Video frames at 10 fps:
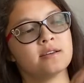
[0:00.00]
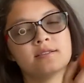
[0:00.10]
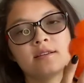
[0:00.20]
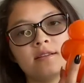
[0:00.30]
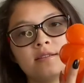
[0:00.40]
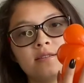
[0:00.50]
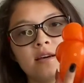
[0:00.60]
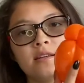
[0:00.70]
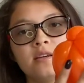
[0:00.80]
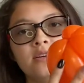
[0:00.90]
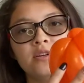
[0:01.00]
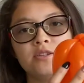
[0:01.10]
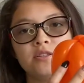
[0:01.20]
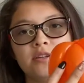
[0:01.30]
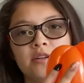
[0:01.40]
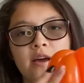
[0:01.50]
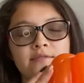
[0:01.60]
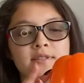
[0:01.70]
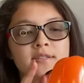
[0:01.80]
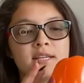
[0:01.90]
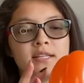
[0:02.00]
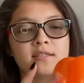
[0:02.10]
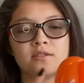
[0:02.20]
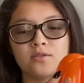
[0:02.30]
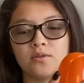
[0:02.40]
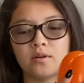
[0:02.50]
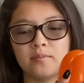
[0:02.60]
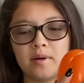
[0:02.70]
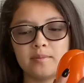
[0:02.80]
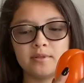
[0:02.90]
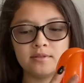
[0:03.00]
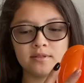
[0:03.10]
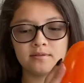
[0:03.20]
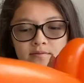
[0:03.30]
on this side. So you'd have 6 in total bubbles.